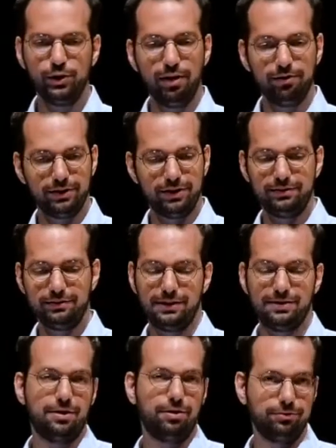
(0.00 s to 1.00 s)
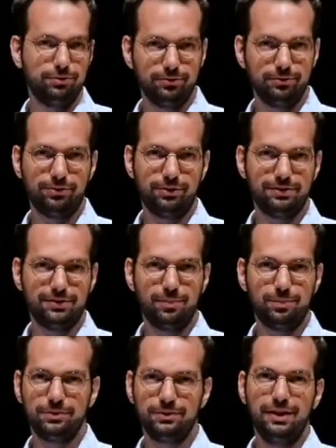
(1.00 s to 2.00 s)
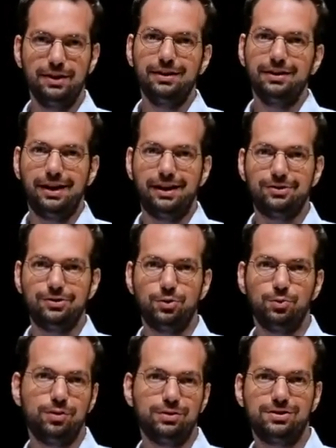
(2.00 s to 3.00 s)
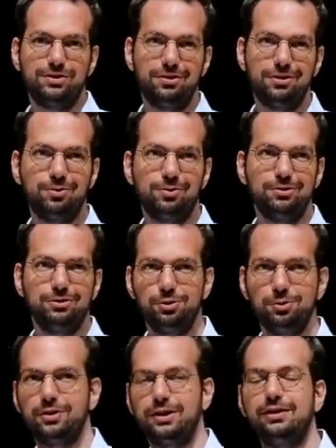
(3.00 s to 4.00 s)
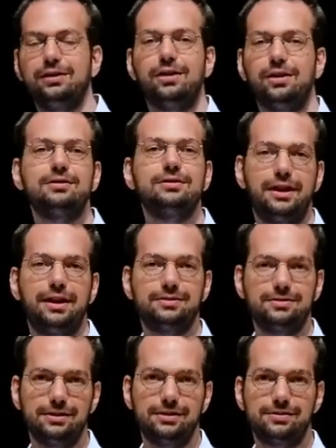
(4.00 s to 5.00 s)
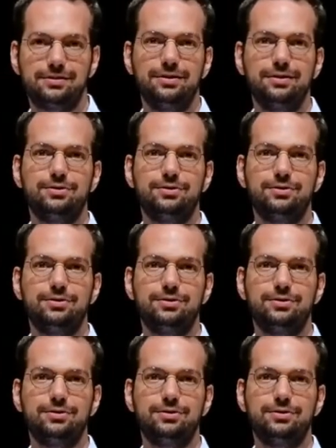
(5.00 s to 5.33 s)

you have a, a cell phone, for example, and you want to know who are in the contacts list.